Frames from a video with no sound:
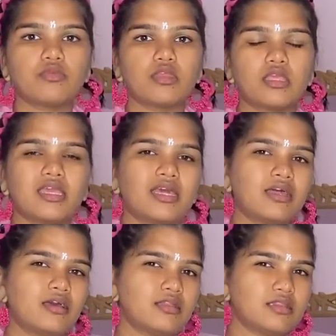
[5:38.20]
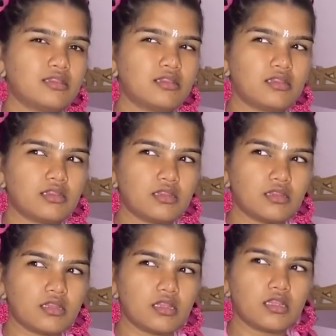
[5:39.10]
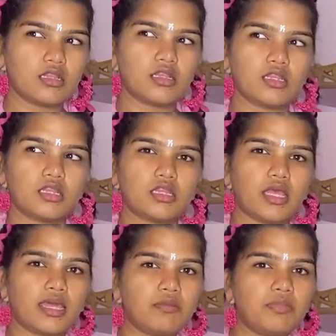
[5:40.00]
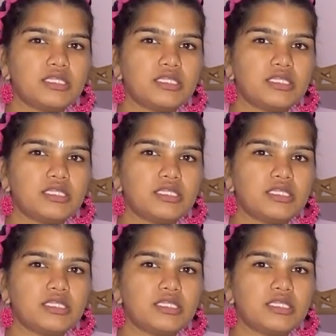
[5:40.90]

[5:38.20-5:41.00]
get a therapy